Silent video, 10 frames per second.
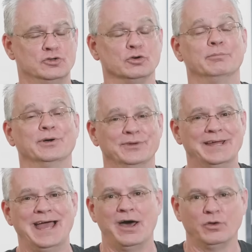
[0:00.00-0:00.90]

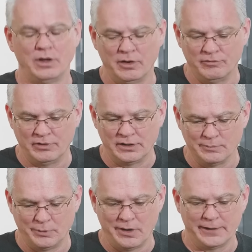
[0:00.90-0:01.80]
durability out of
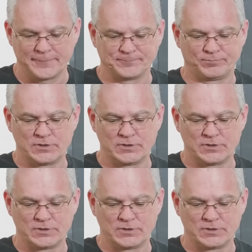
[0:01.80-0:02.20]
the product.